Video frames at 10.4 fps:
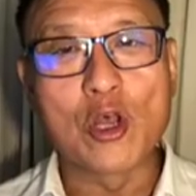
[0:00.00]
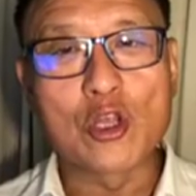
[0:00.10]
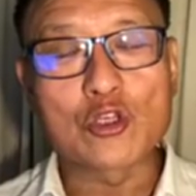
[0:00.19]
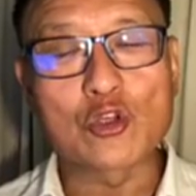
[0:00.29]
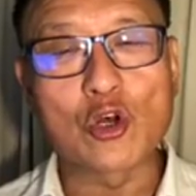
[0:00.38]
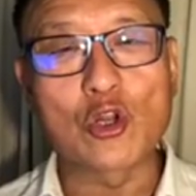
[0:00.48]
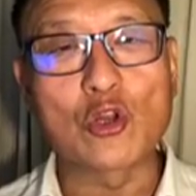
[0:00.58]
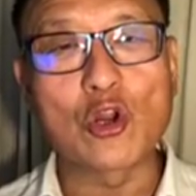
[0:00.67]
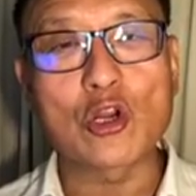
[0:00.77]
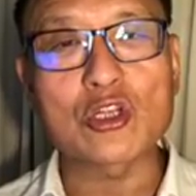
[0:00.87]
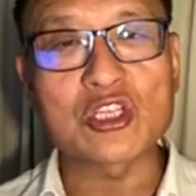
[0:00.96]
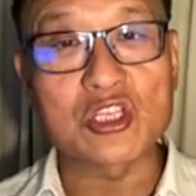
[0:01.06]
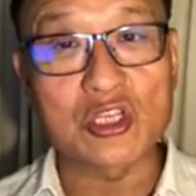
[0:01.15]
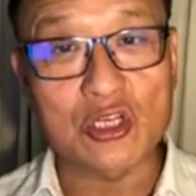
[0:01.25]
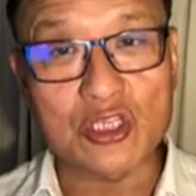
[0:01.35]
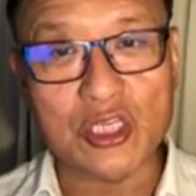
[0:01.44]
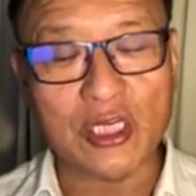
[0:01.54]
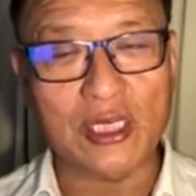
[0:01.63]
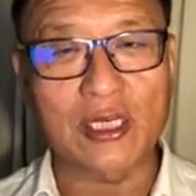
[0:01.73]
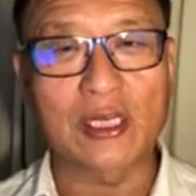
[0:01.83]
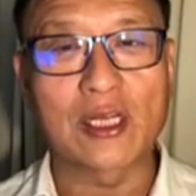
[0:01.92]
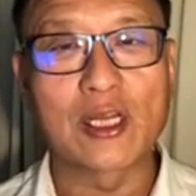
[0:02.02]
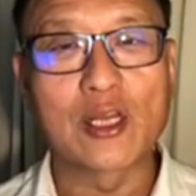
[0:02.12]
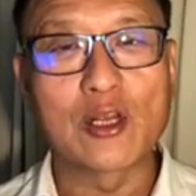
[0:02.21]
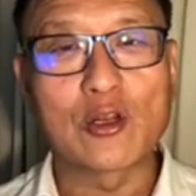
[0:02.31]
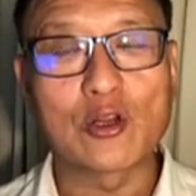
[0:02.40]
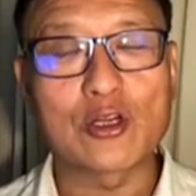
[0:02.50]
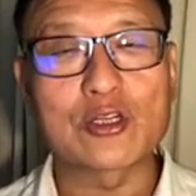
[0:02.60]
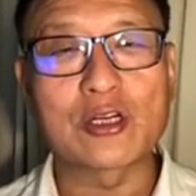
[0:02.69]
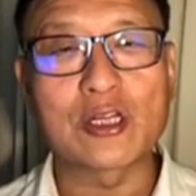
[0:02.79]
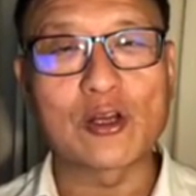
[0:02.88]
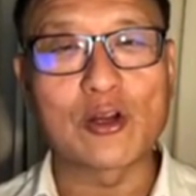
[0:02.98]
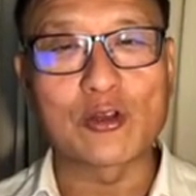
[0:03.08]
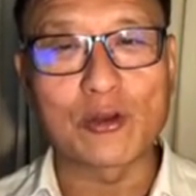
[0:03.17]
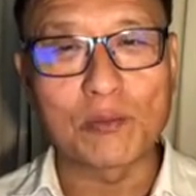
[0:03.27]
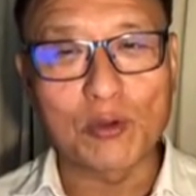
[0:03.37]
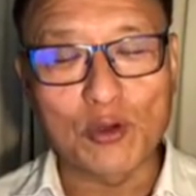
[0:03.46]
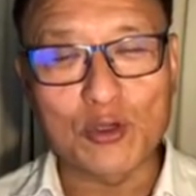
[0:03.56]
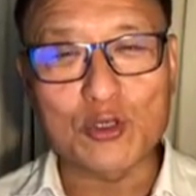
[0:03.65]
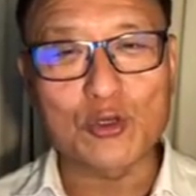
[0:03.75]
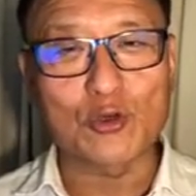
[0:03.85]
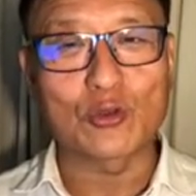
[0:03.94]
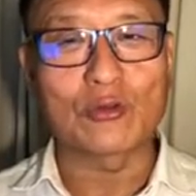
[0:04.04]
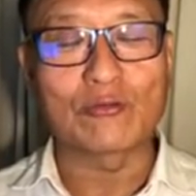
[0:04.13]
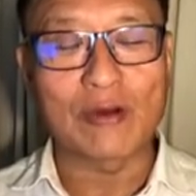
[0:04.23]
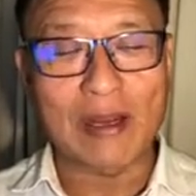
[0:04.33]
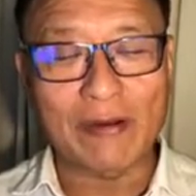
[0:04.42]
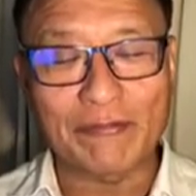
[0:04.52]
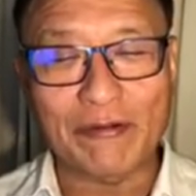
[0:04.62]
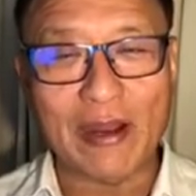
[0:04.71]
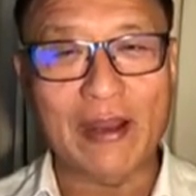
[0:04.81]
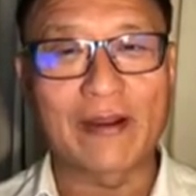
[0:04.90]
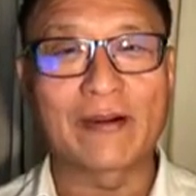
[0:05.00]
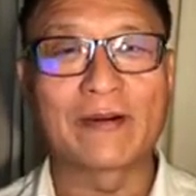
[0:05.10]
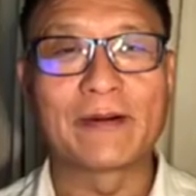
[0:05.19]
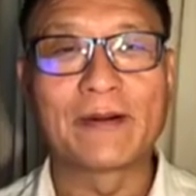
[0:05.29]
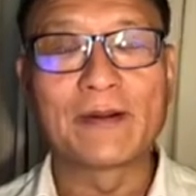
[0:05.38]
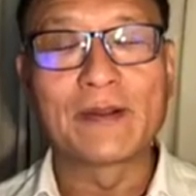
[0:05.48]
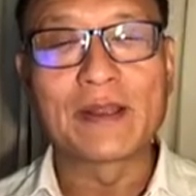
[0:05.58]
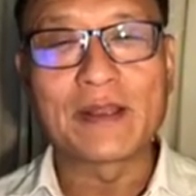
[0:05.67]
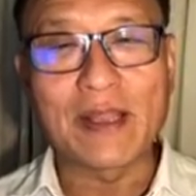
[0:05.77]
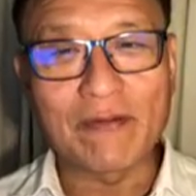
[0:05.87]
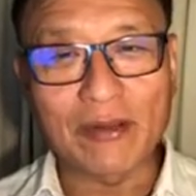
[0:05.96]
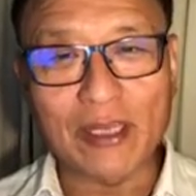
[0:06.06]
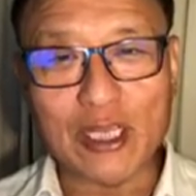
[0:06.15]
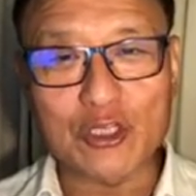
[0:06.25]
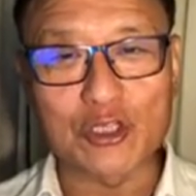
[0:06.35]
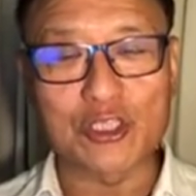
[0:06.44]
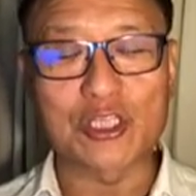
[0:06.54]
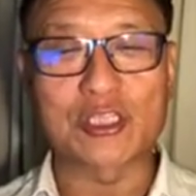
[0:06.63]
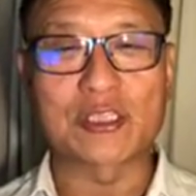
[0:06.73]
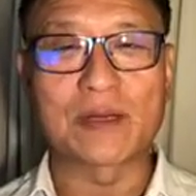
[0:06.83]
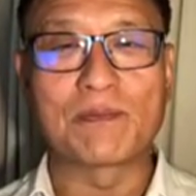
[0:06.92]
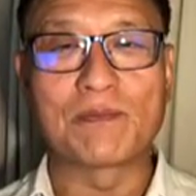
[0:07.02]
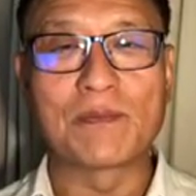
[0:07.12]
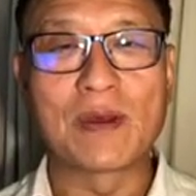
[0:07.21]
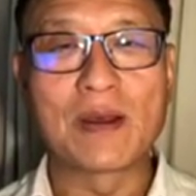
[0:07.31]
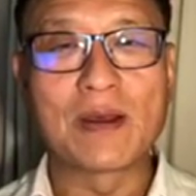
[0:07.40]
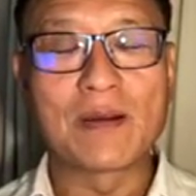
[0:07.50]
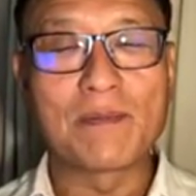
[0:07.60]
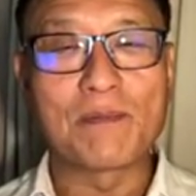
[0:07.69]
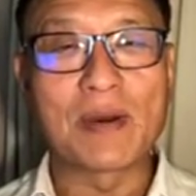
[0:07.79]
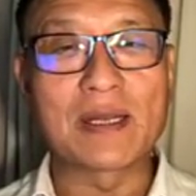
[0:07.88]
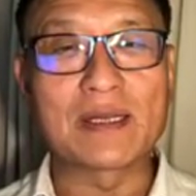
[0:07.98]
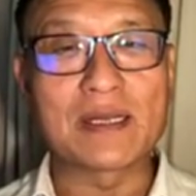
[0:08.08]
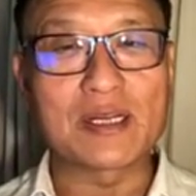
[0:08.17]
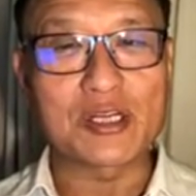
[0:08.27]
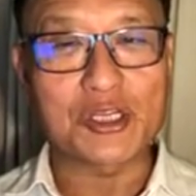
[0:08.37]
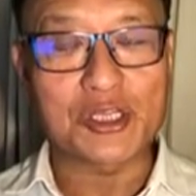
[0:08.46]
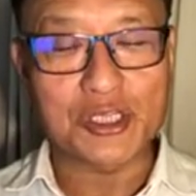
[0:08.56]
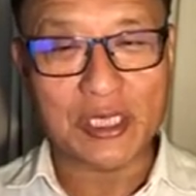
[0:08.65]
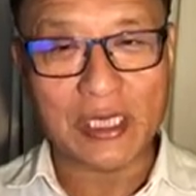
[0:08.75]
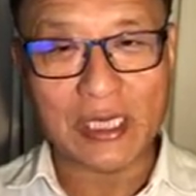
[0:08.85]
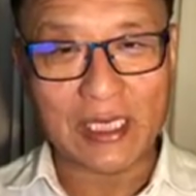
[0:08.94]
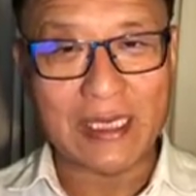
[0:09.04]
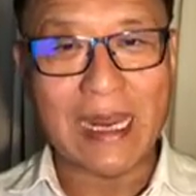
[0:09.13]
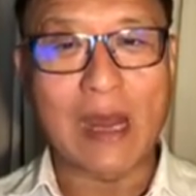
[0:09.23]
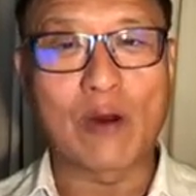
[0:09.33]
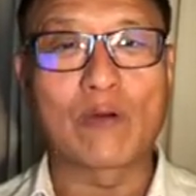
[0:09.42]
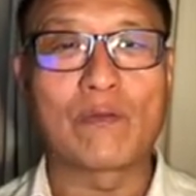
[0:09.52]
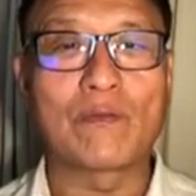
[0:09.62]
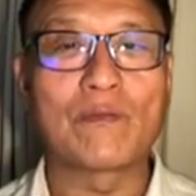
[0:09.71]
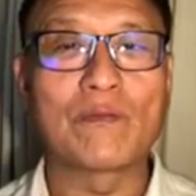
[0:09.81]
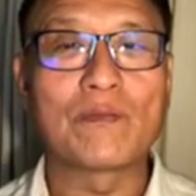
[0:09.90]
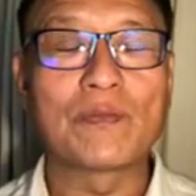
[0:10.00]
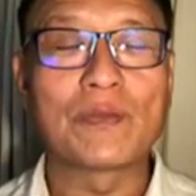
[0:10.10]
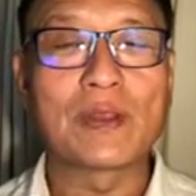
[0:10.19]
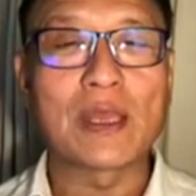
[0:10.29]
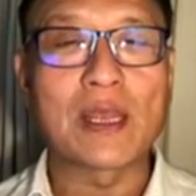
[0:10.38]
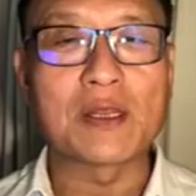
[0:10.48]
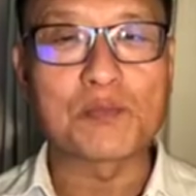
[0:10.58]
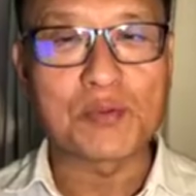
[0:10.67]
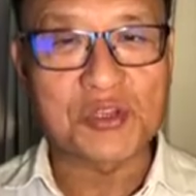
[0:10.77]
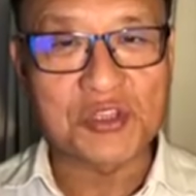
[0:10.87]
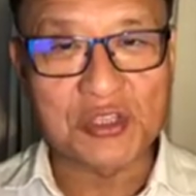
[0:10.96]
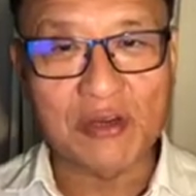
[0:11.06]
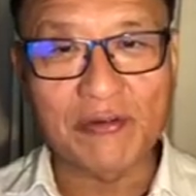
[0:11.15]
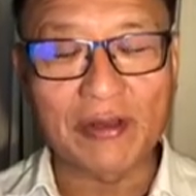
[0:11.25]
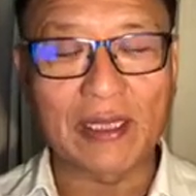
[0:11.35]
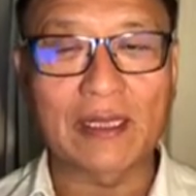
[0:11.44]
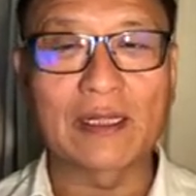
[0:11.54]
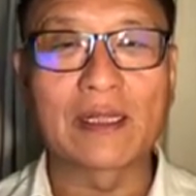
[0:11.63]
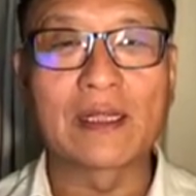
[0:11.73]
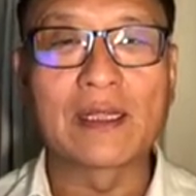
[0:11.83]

So not searching, not turning on your Bluetooth, Wi-Fi, navigation system, but shutting it down and preserving